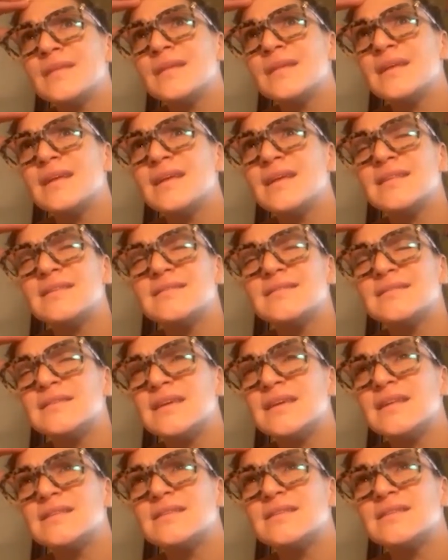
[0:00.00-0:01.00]
it's
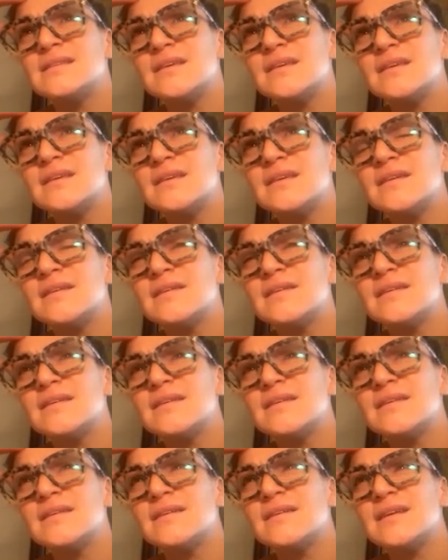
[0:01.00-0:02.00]
it's uh,
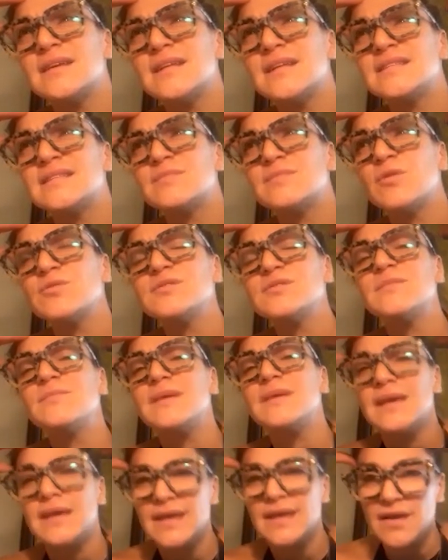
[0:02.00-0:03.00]
it's supposed to
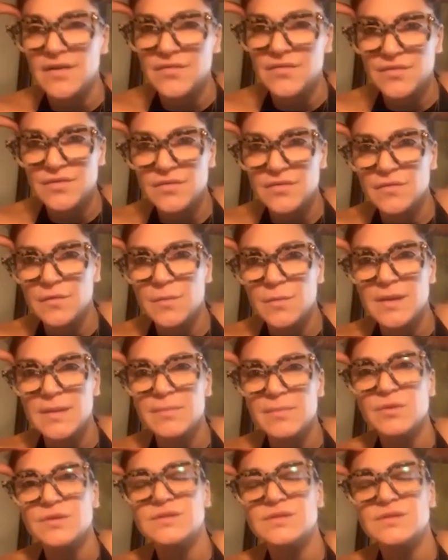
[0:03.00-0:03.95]
be a gift for people.